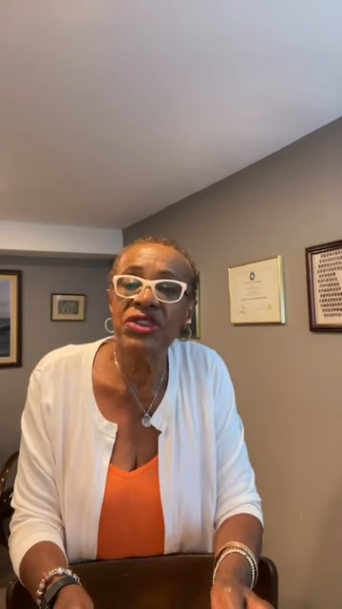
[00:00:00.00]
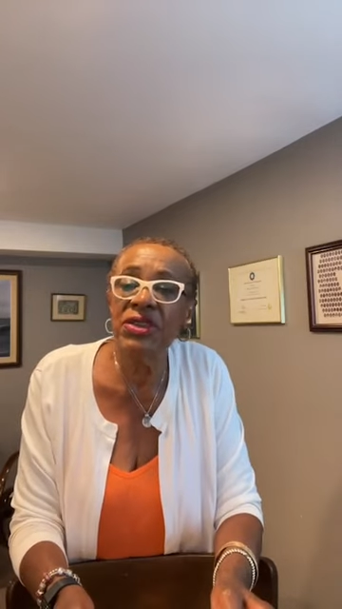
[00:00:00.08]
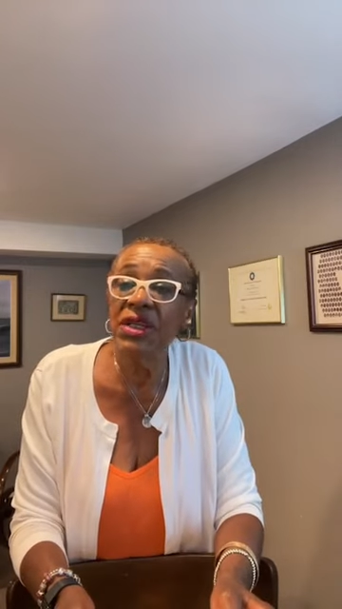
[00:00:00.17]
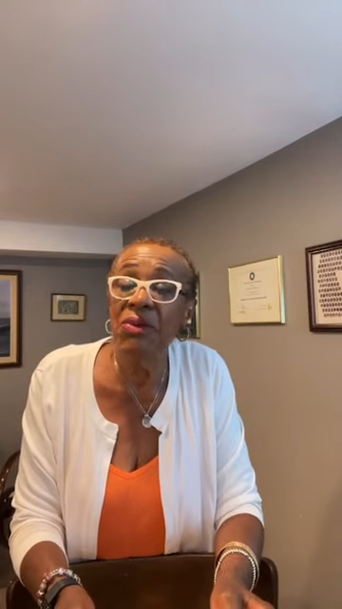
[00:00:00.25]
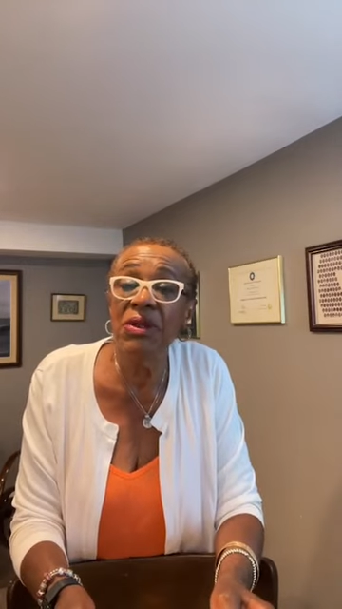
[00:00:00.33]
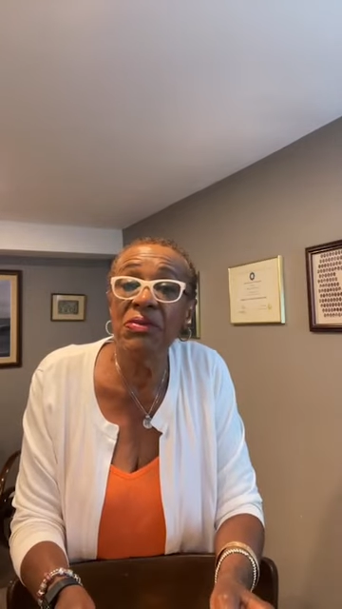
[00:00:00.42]

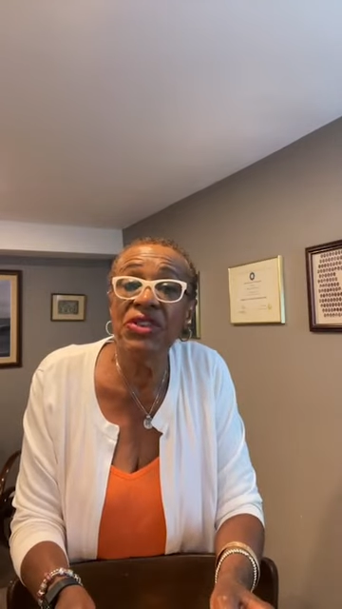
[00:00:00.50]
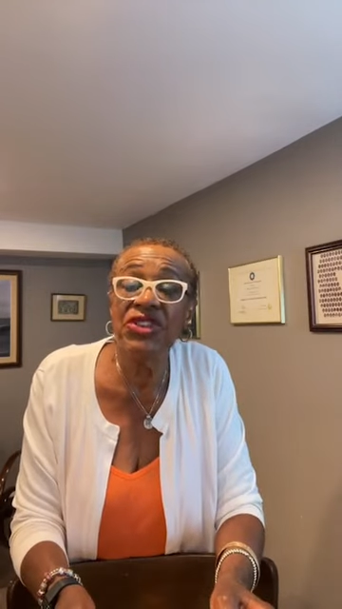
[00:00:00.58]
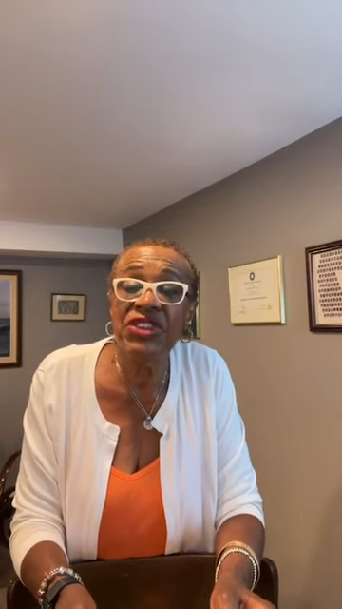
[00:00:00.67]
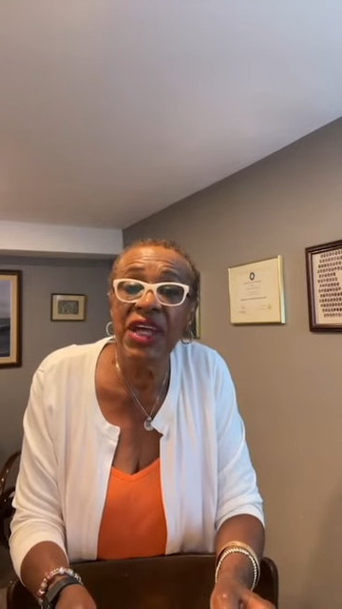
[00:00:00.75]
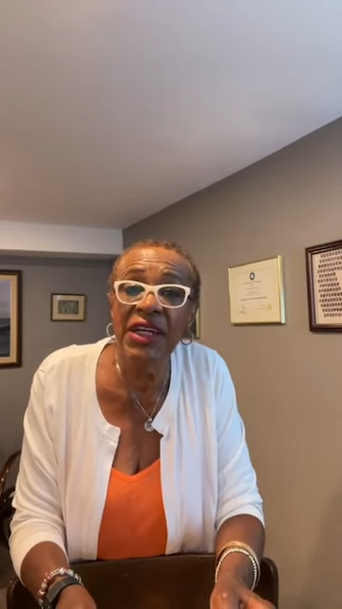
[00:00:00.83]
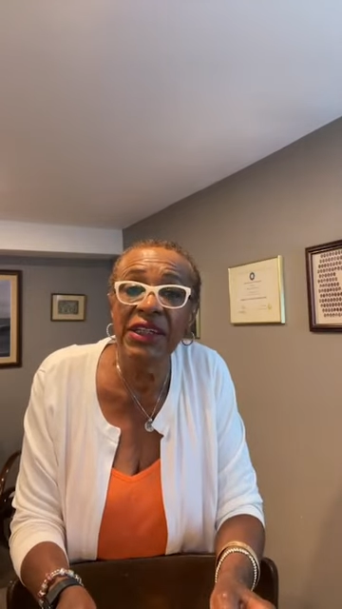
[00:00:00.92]
they will be
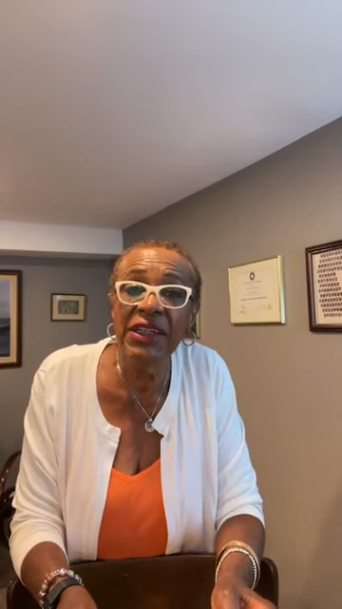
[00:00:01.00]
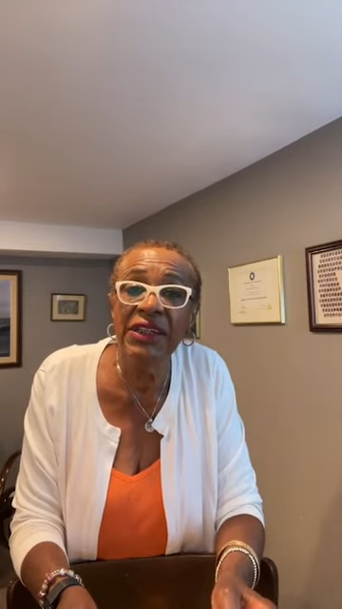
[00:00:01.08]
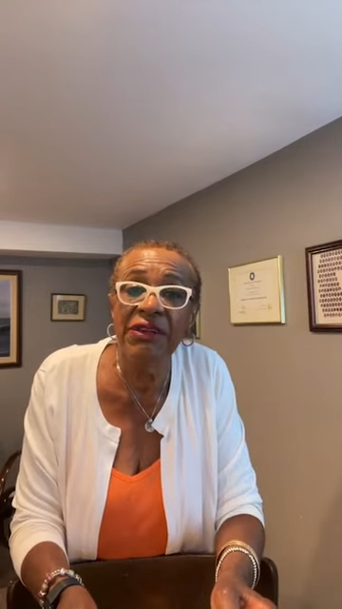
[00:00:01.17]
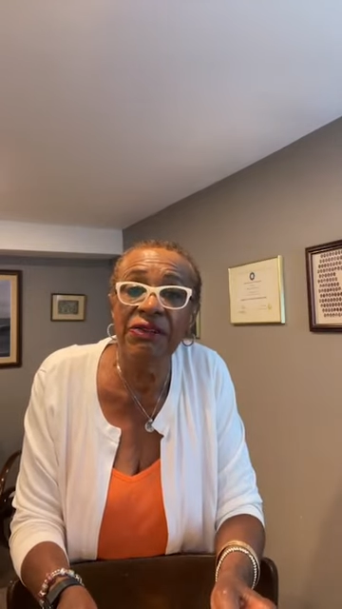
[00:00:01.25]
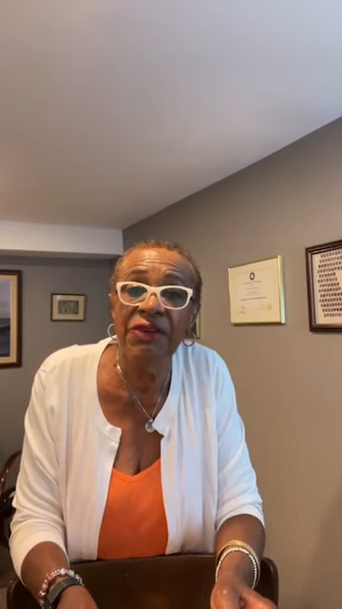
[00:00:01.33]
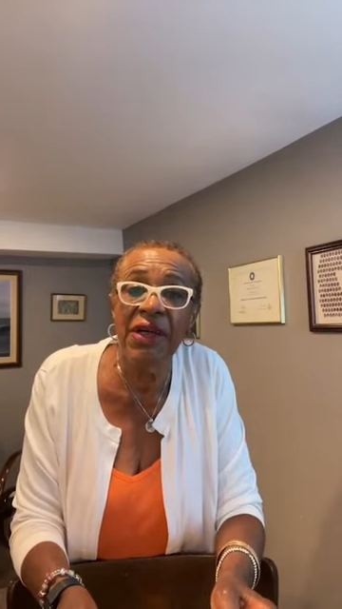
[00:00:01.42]
shedding
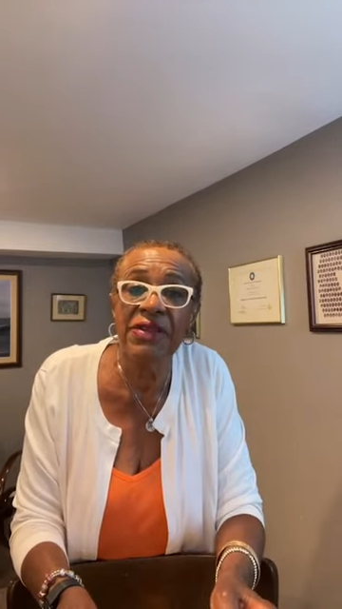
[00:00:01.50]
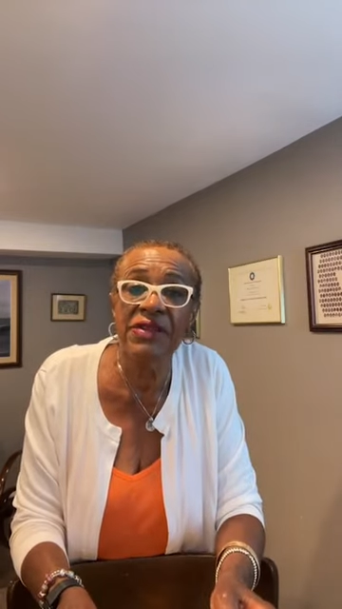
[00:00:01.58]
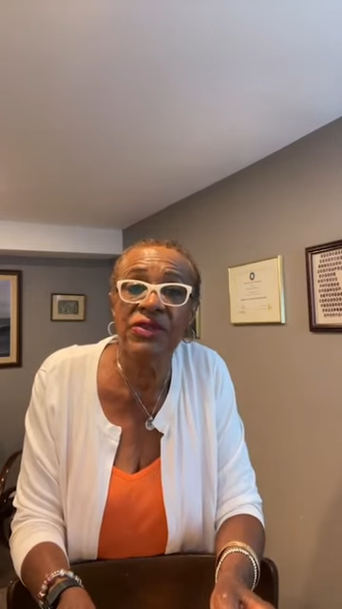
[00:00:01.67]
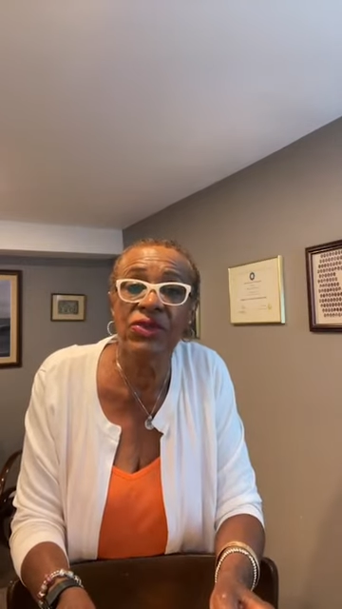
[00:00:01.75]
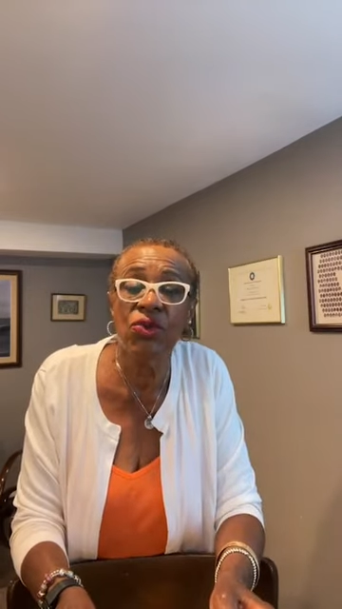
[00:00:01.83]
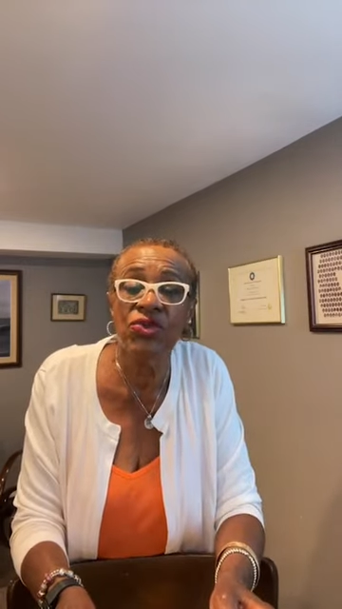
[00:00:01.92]
their
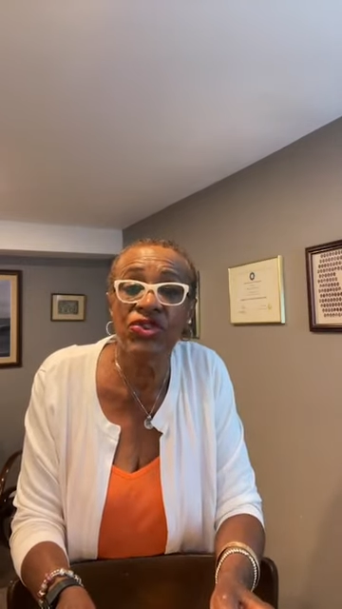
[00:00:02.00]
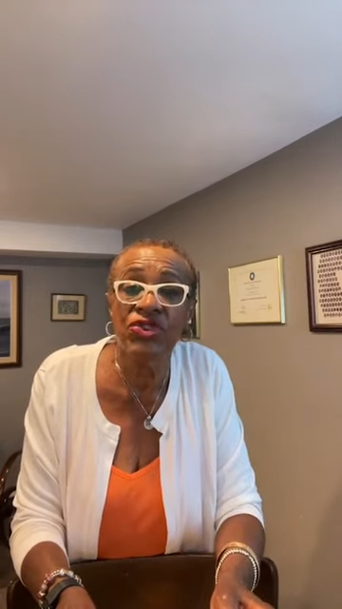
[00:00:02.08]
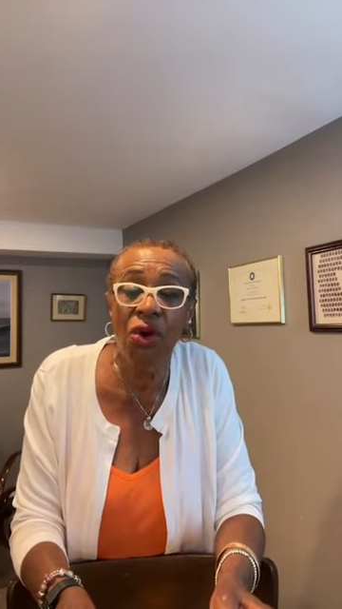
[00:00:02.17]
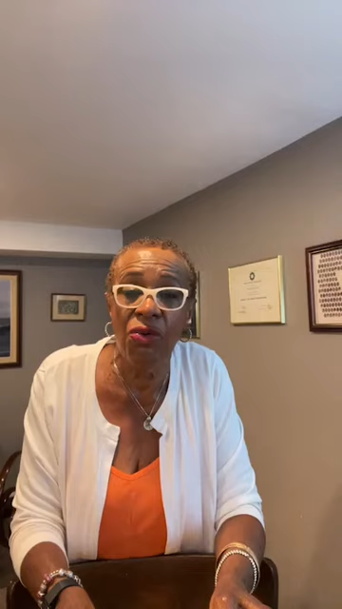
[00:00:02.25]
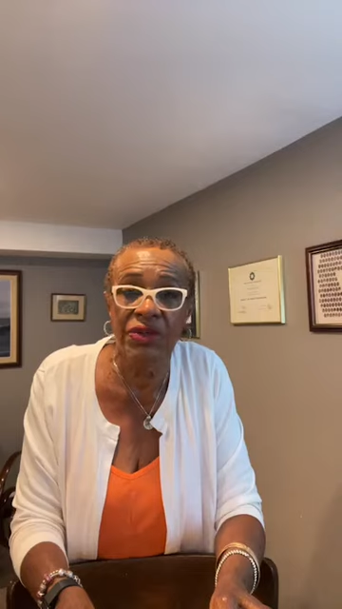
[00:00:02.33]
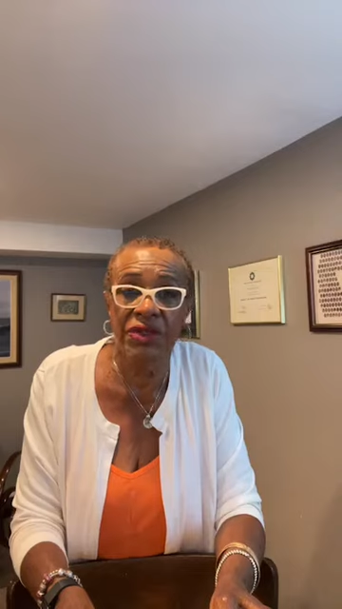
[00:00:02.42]
feathers, those
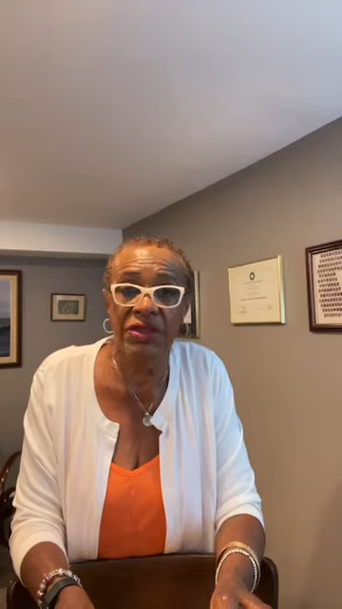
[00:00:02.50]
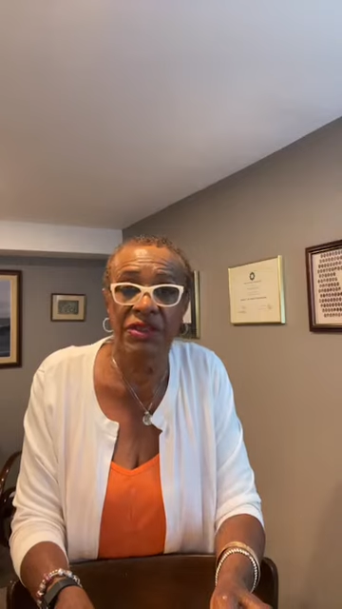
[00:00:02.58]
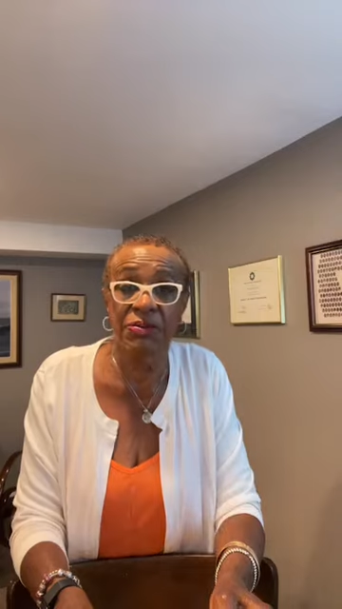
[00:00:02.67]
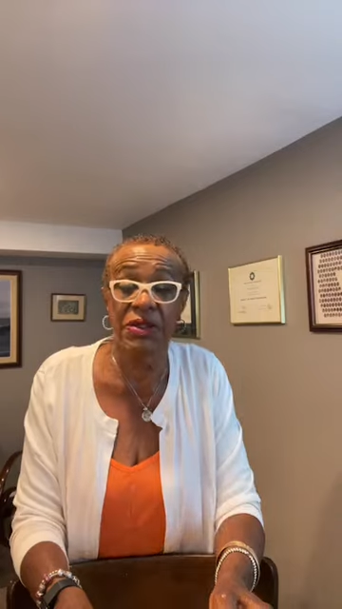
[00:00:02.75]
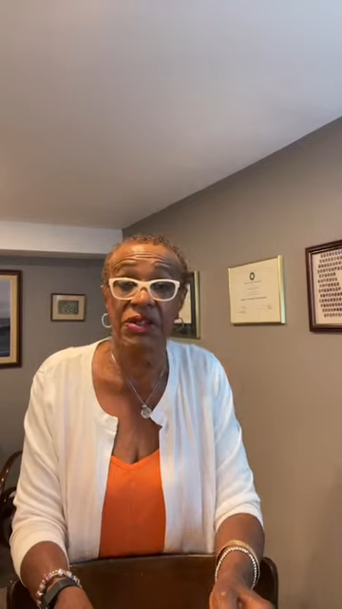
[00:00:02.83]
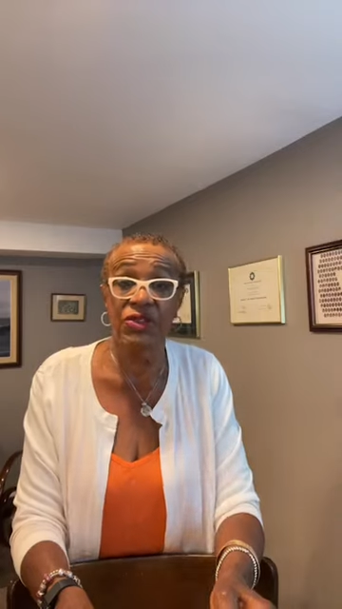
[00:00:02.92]

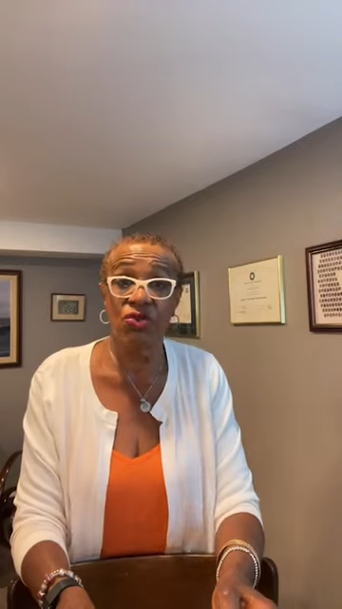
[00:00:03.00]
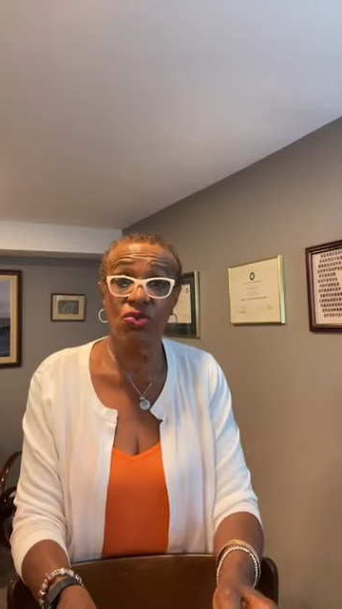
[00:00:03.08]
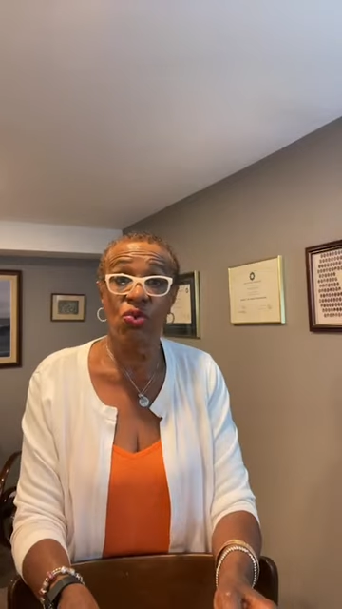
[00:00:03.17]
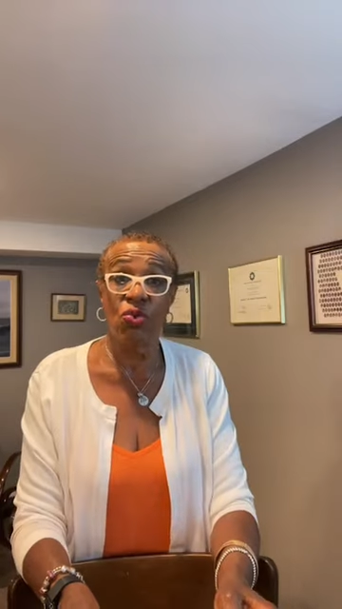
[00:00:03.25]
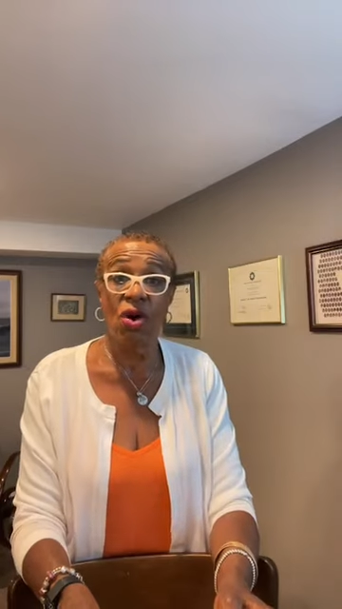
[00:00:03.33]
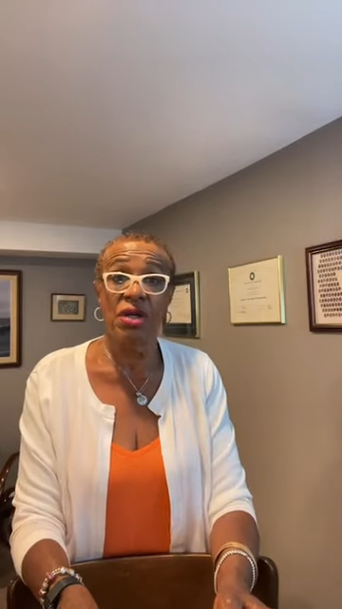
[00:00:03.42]
daughters, because you
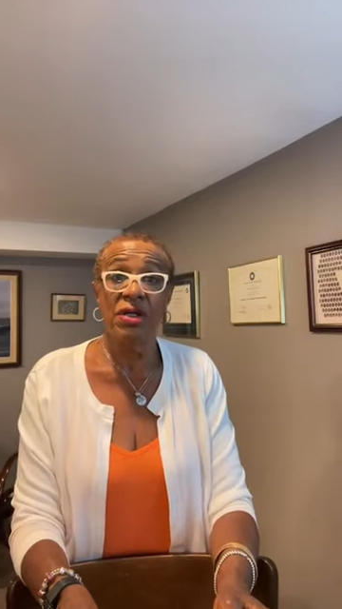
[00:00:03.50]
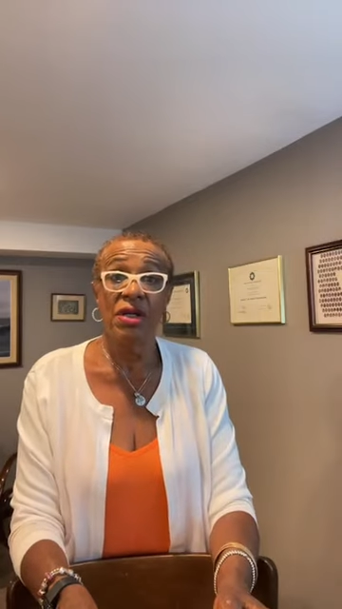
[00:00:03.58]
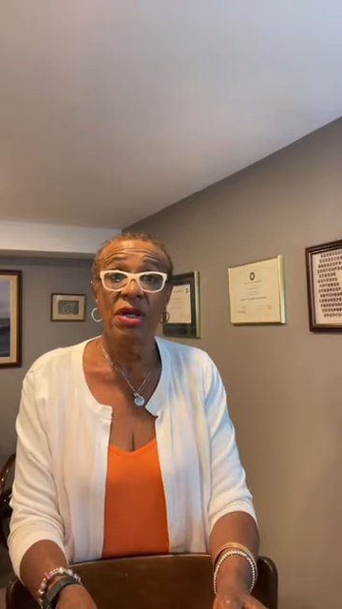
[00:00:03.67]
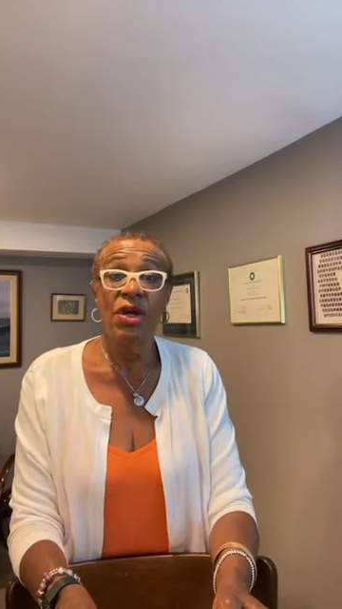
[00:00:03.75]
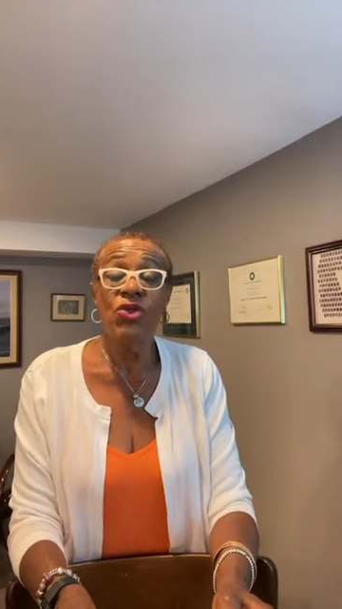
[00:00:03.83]
know what?